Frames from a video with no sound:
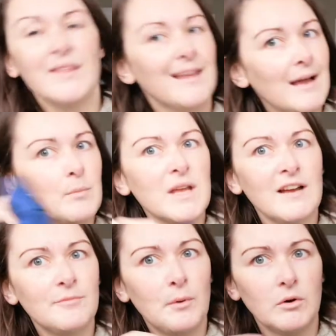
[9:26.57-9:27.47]
they come with
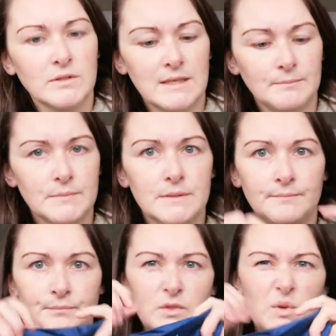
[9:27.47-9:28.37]
cuff
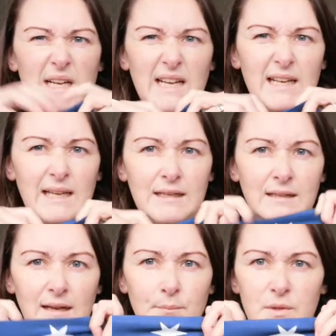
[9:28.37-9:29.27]
bottoms, so I
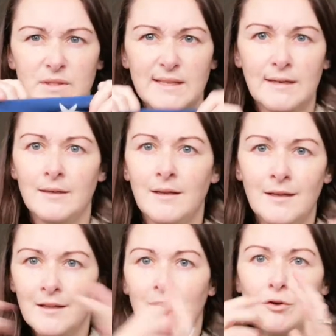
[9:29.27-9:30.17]
like that because then,
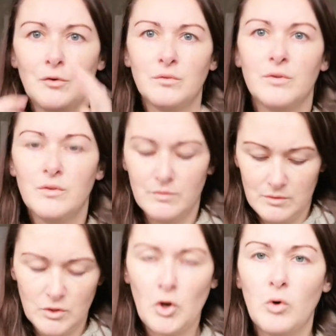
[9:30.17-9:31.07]
you know,
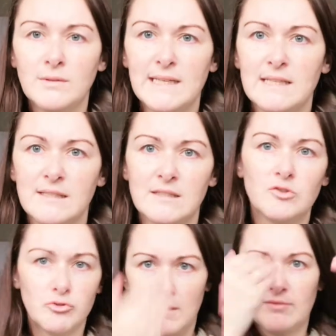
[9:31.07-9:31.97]
the cold air
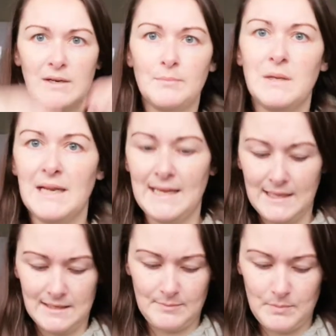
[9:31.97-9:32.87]
doesn't travel up your
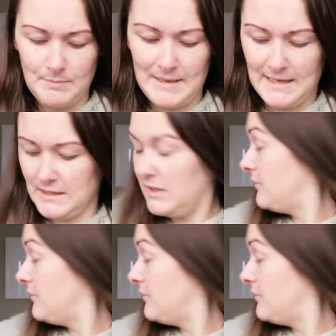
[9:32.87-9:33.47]
leg and up your back